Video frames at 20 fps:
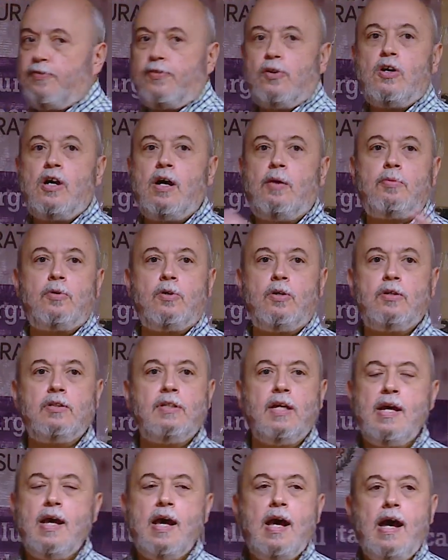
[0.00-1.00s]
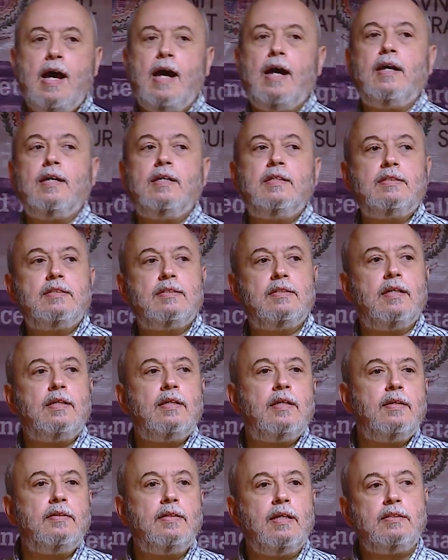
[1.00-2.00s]
from abroad, and it's
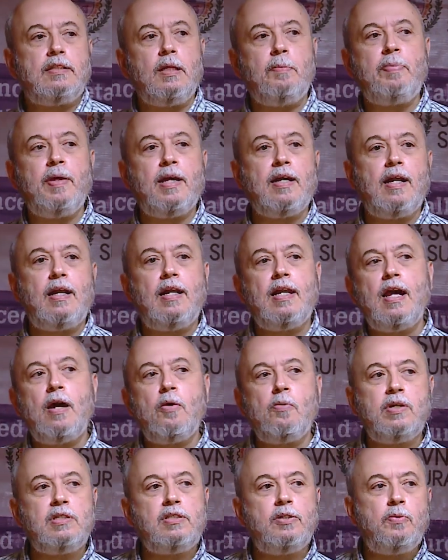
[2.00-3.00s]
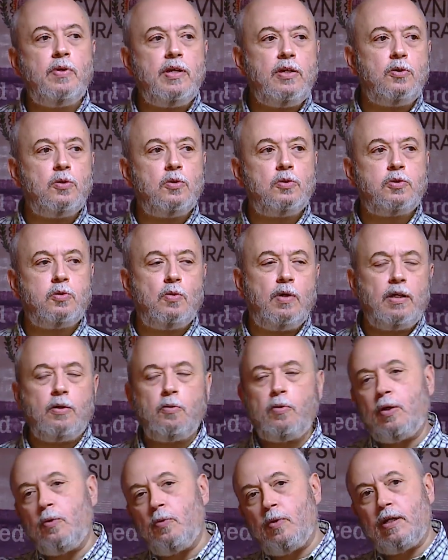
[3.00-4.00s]
the typical language we use when
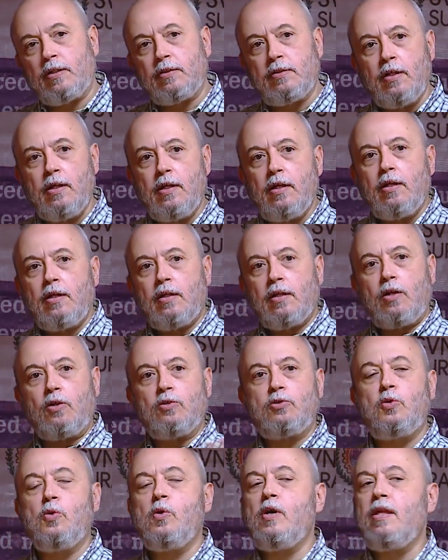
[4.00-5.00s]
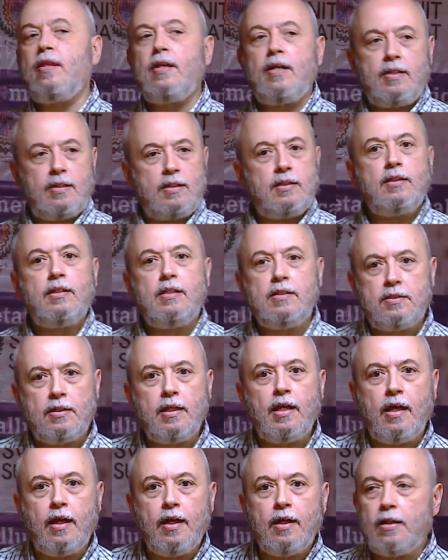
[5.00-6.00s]
we work all together
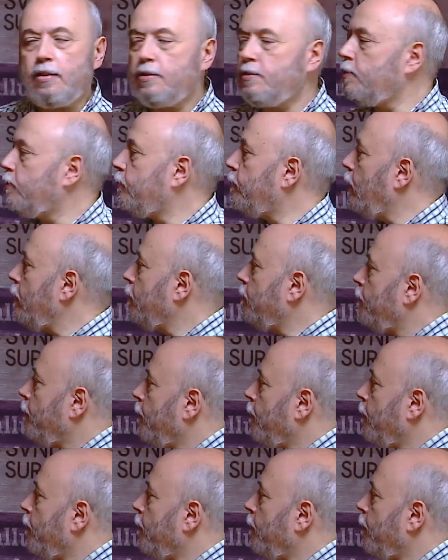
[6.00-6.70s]
is English, right?